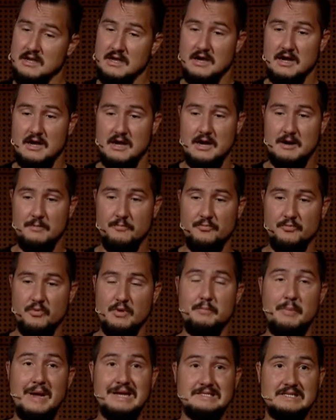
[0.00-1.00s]
will
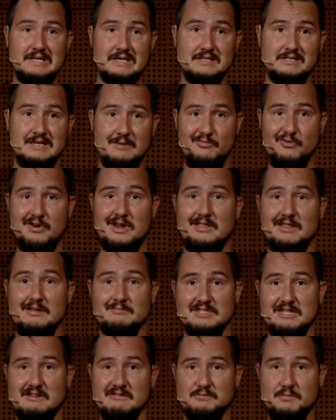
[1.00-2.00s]
basically deprecate
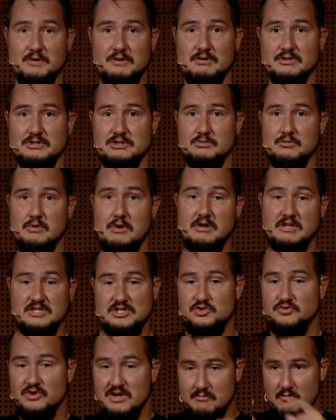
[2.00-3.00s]
themselves, because a
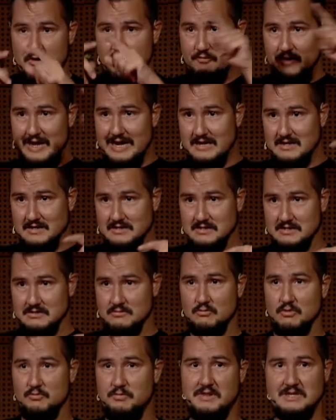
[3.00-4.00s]
stream of int
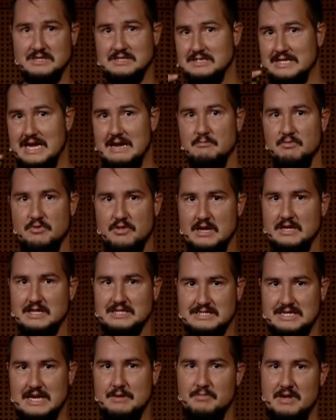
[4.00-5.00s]
would be the same thing, the
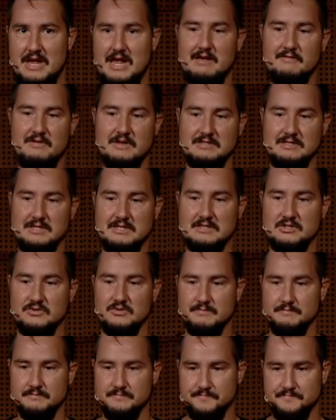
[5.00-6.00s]
same behavior as an int
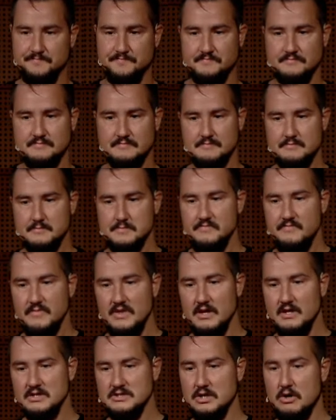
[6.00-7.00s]
stream.
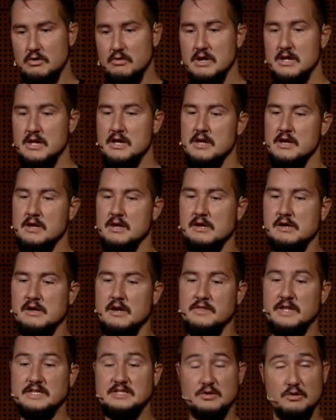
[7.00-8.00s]
So
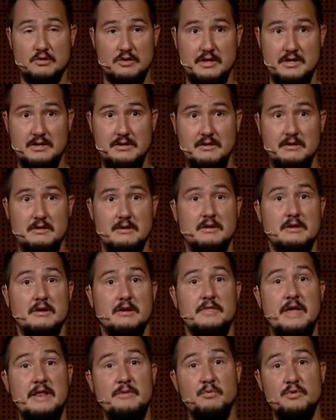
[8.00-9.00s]
that's a good thing.
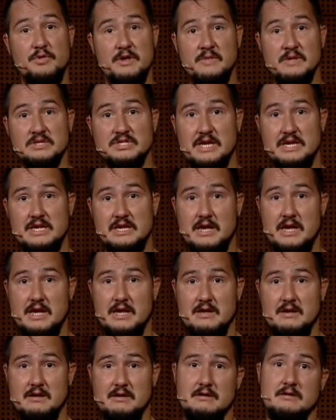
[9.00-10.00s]
Then within the
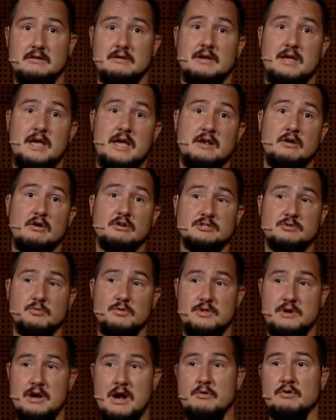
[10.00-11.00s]
JDK and also
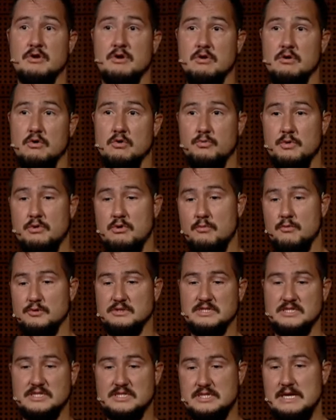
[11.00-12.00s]
within our code, we can
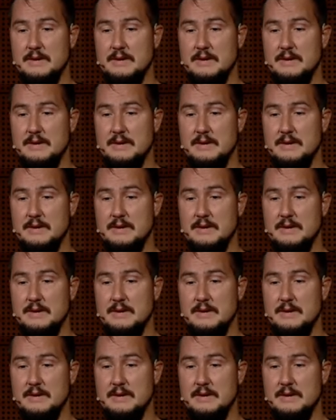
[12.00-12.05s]
just